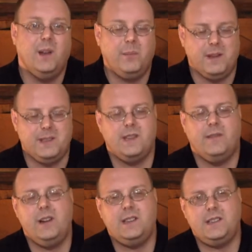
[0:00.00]
But since
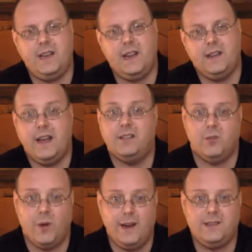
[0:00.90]
I've already seen it now
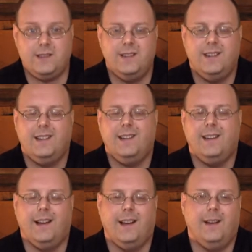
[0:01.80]
twice,
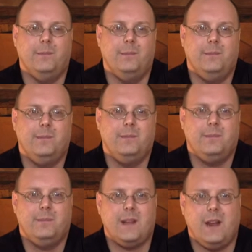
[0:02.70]
um,
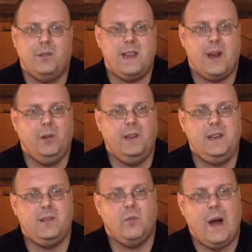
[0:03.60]
I don't think I really
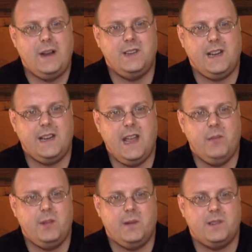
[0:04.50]
need to watch it
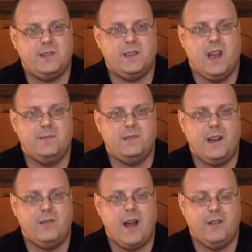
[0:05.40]
again with a bunch of somms.
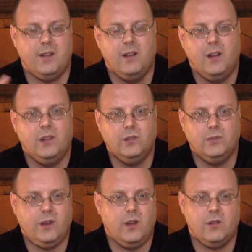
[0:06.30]
I'd rather,
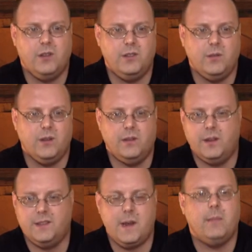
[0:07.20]
you know, go to a,
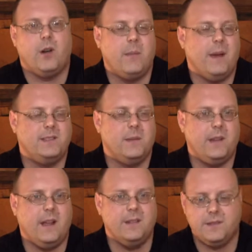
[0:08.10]
a seminar about
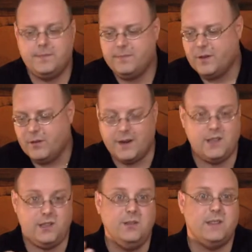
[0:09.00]
something else, or
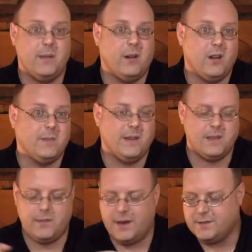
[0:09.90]
actually two seminars about
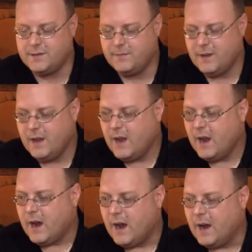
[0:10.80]
something else.
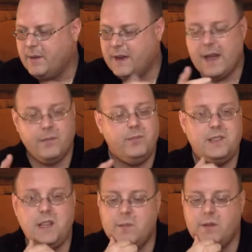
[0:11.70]
Uh, but yeah,
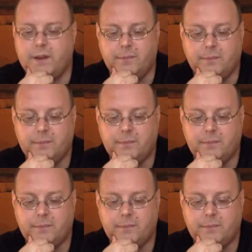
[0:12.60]
see the movie.